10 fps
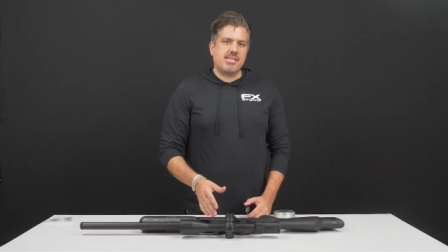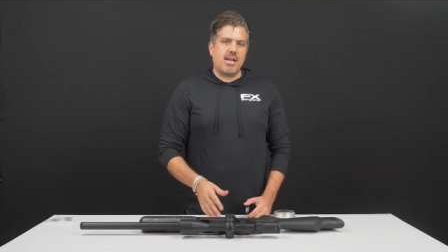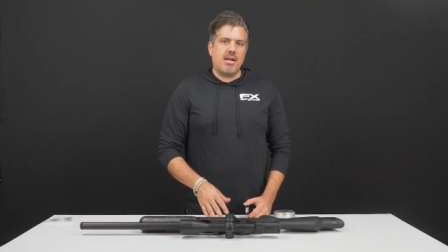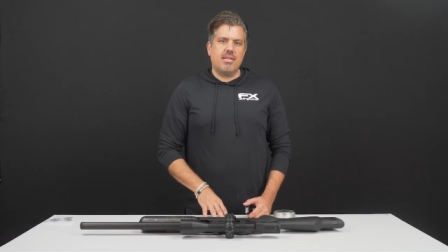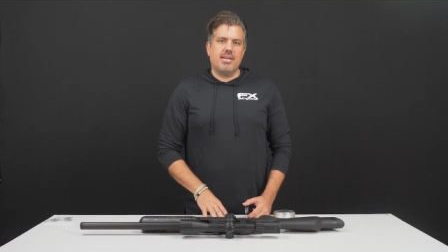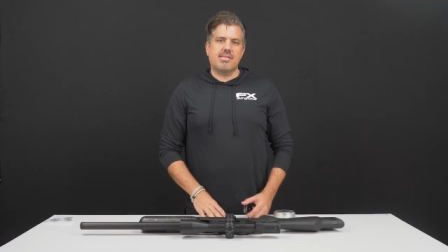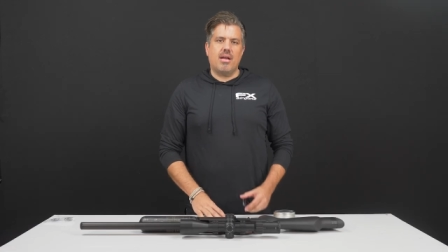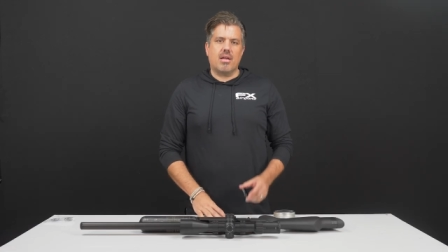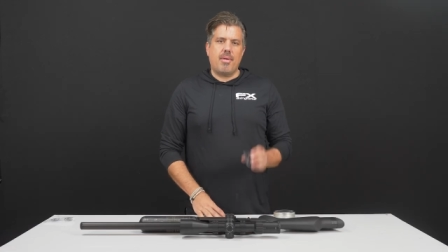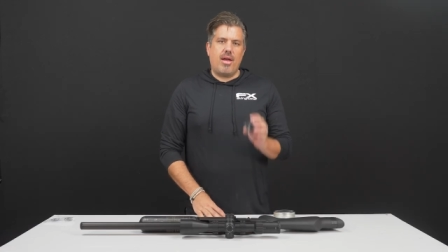has air, let's
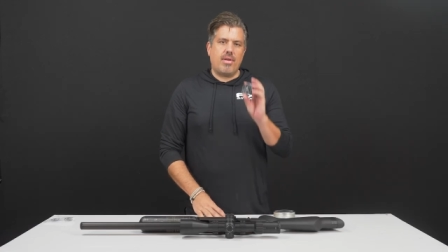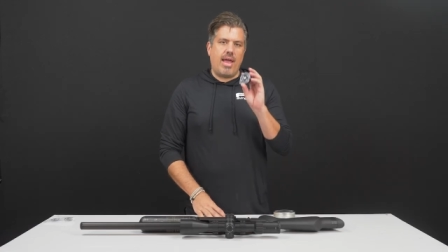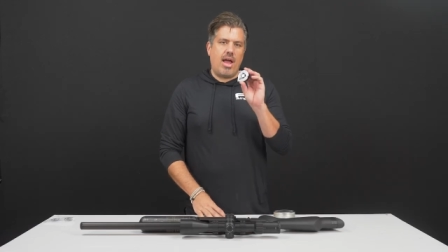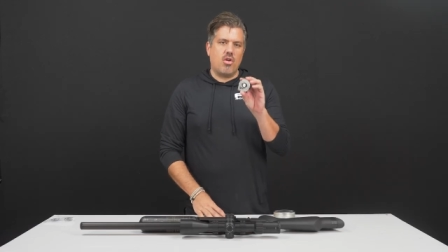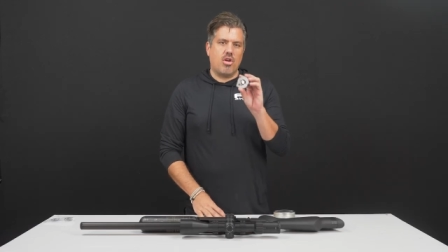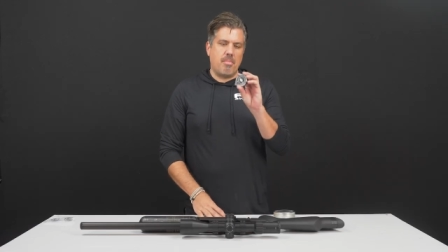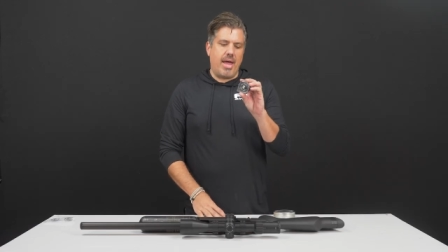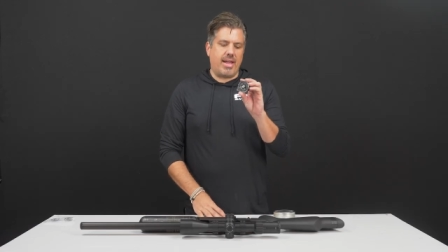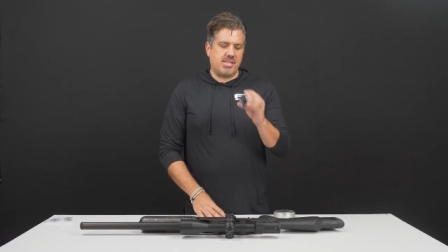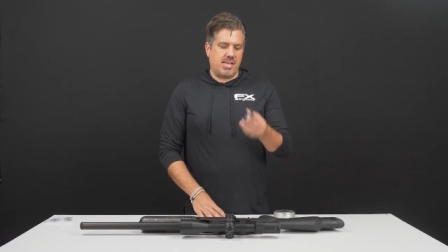talk about how your
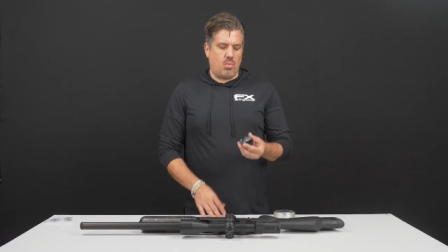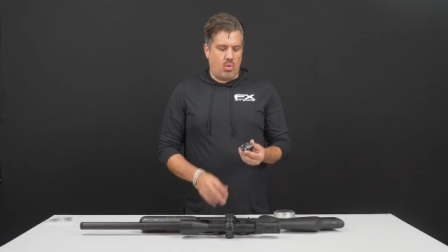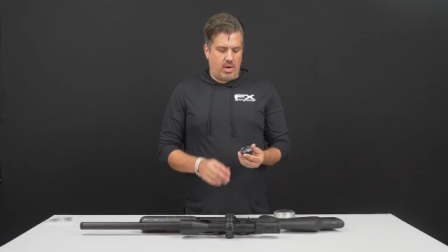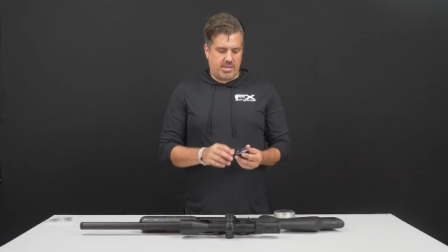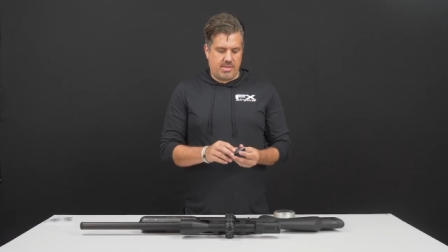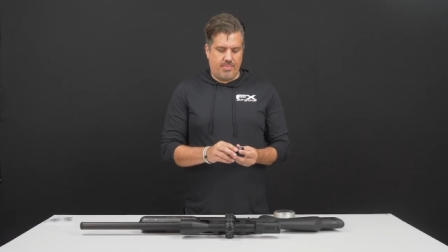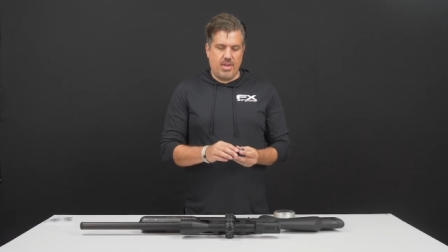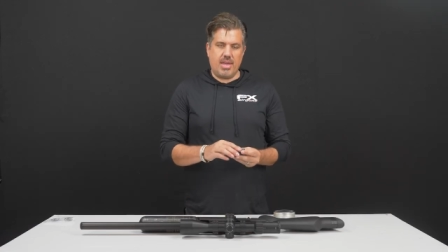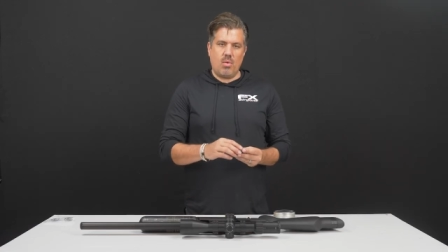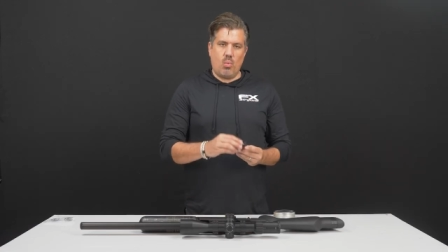magazine works.
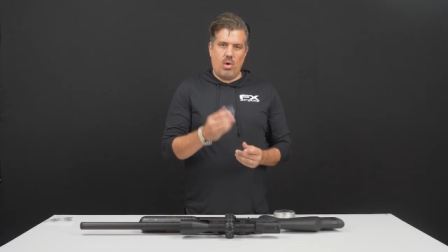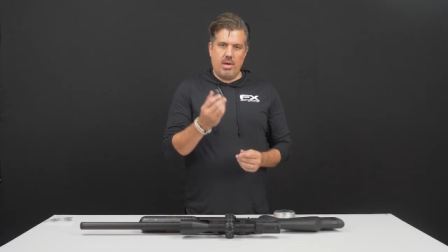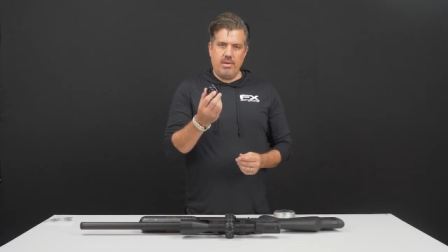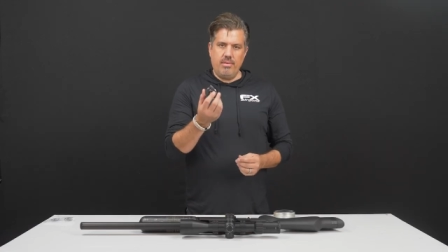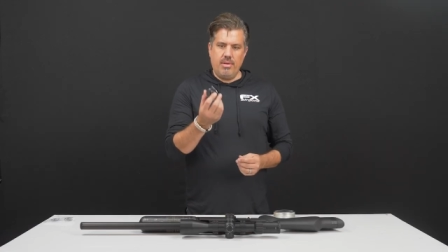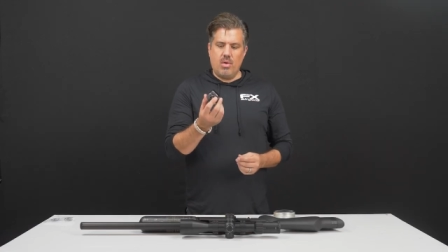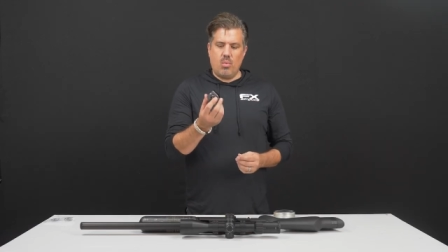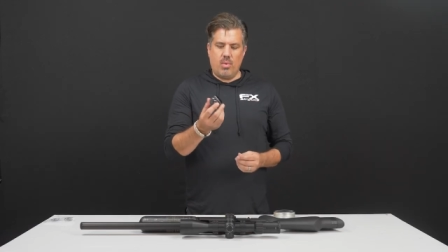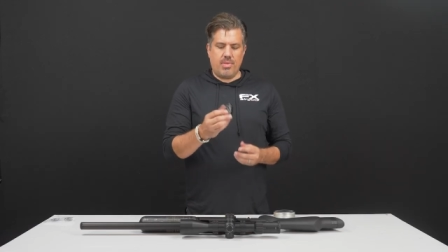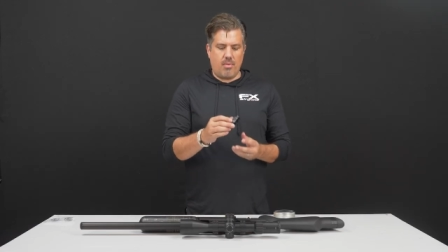You get one
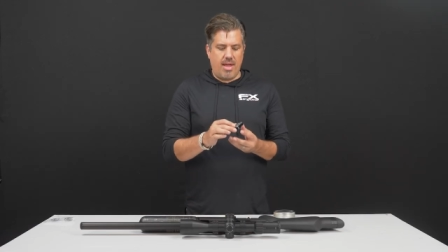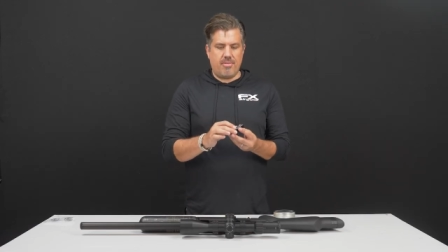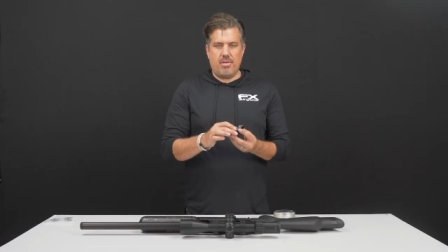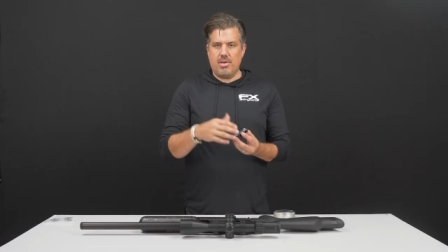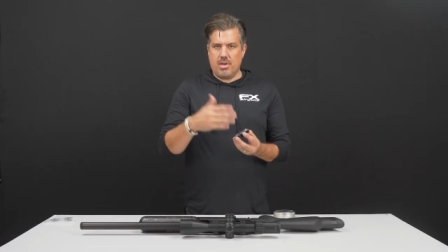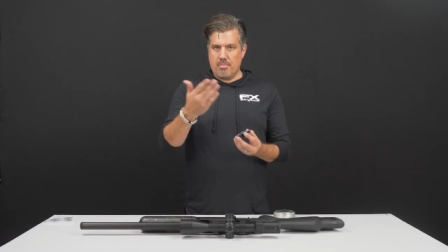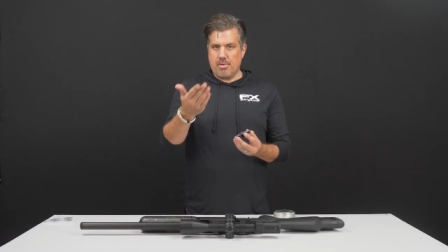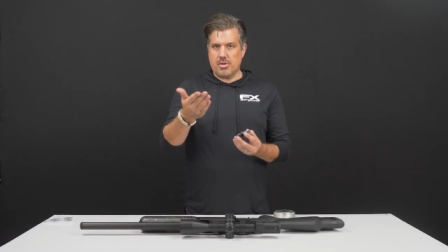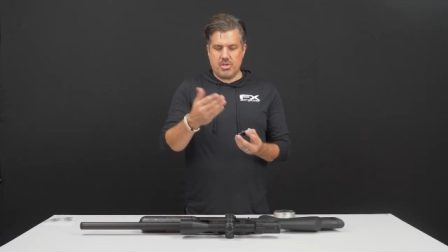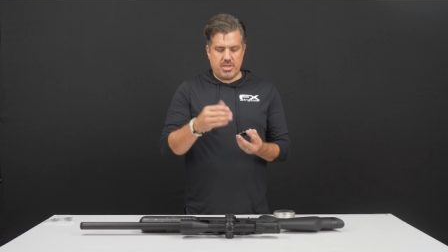with the rifle, and you can
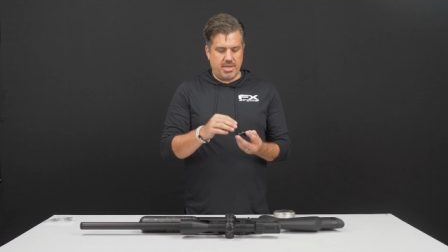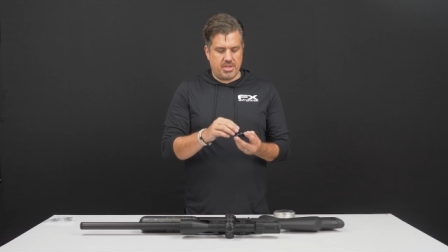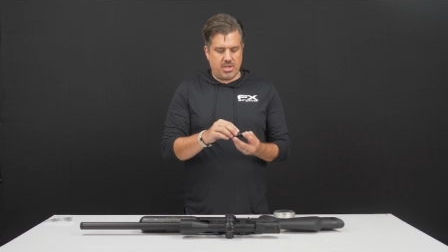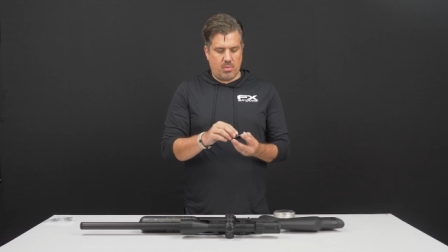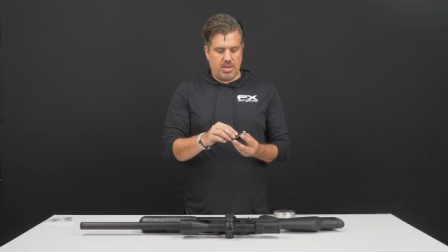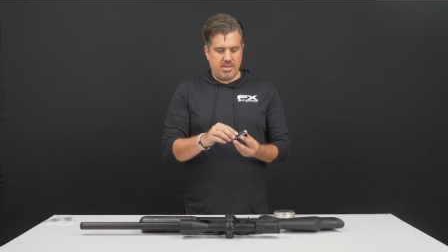purchase additional